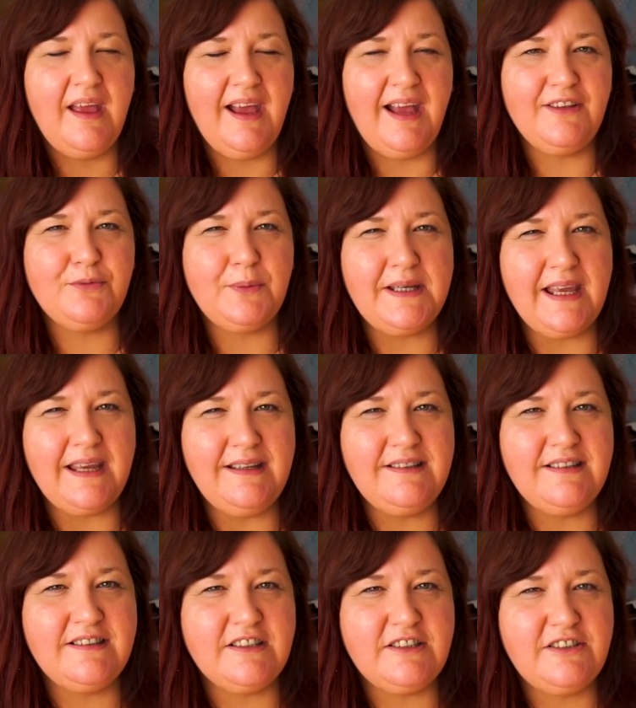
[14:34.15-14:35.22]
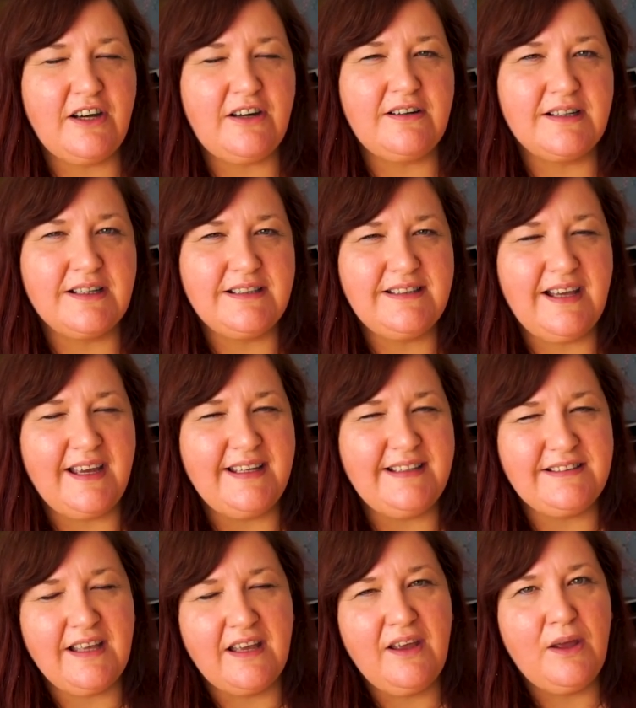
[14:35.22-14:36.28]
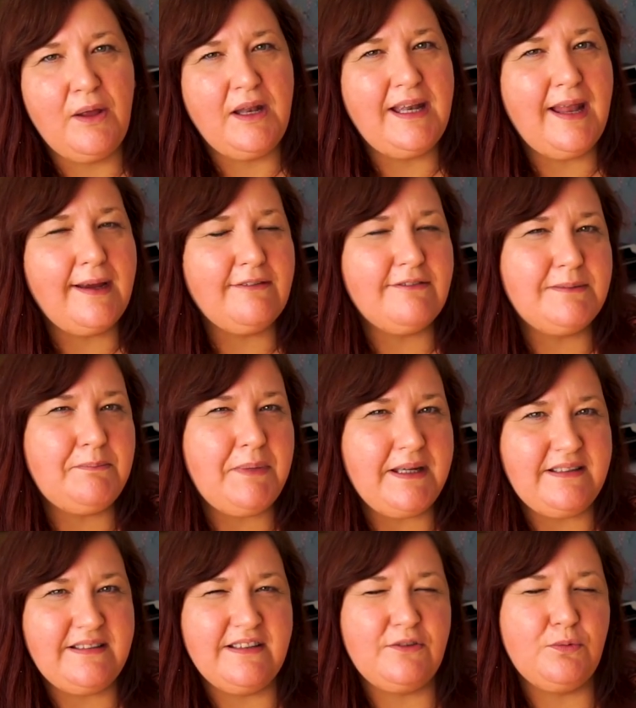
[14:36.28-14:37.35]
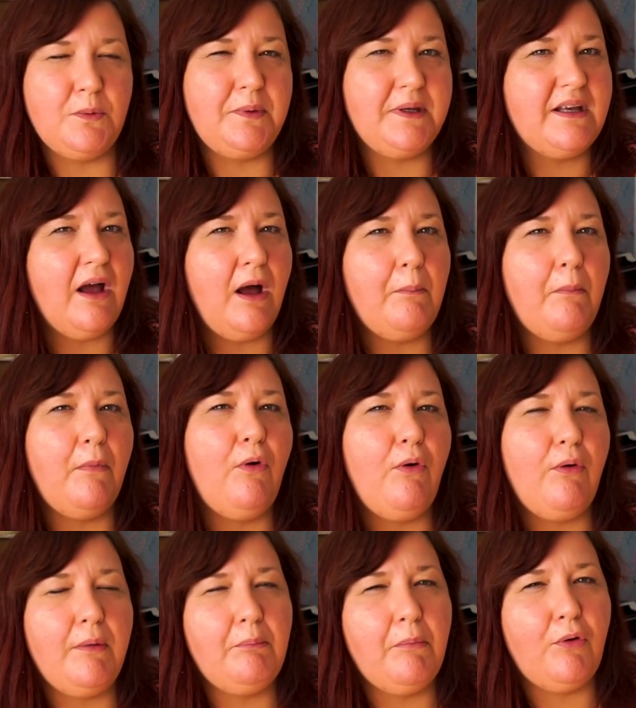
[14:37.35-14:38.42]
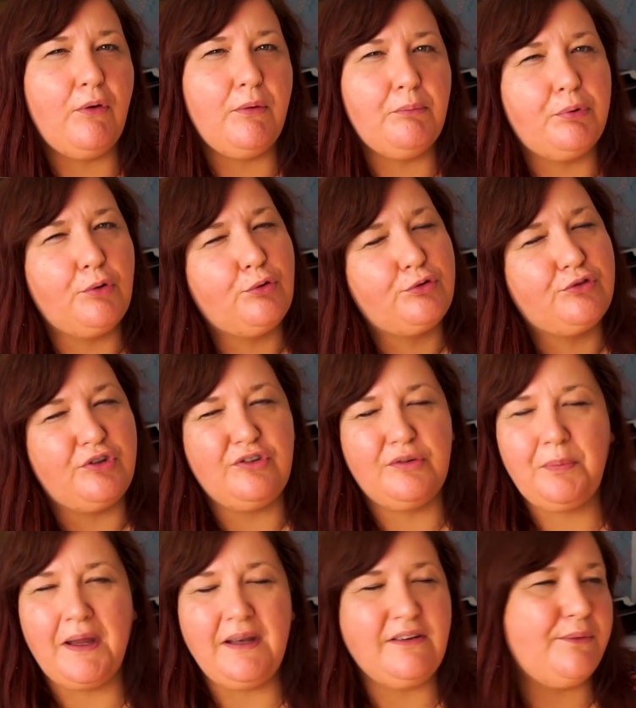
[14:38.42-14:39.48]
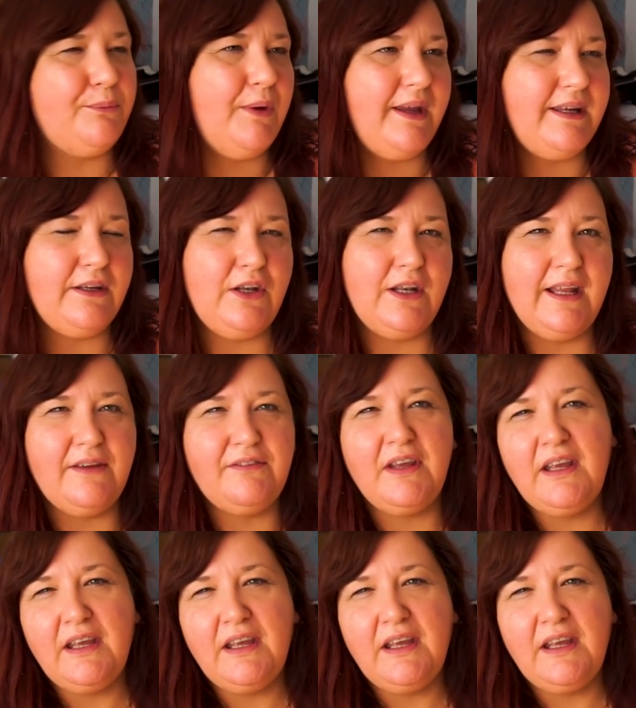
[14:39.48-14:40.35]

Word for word: As we get into the darker days, layering pieces will become more and more important depending where you live.